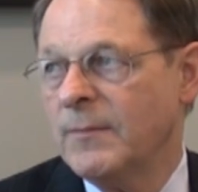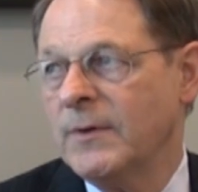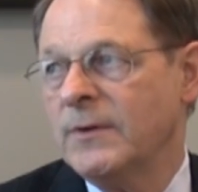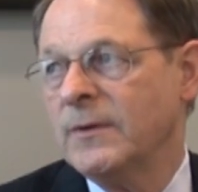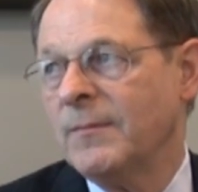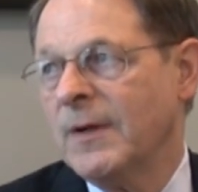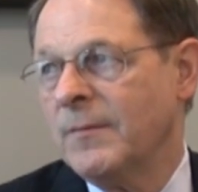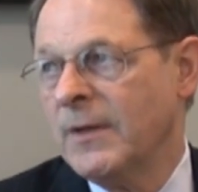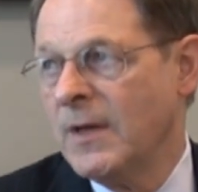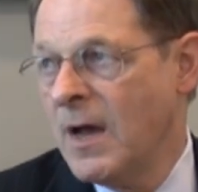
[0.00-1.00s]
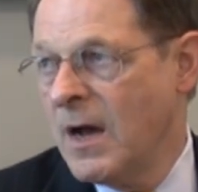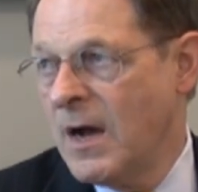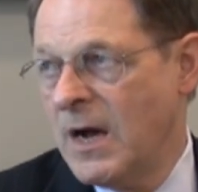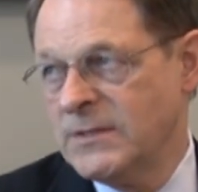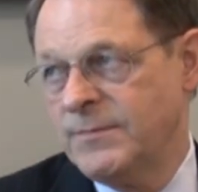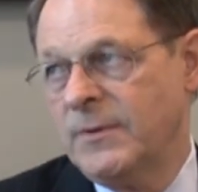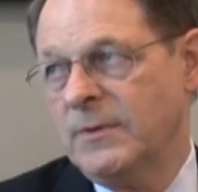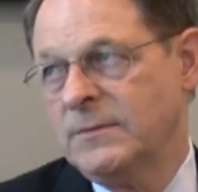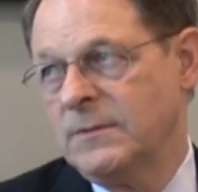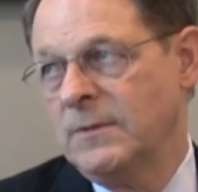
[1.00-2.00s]
companies, they might be
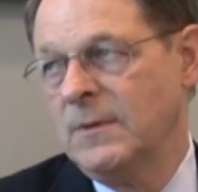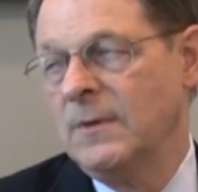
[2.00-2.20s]
hospitals,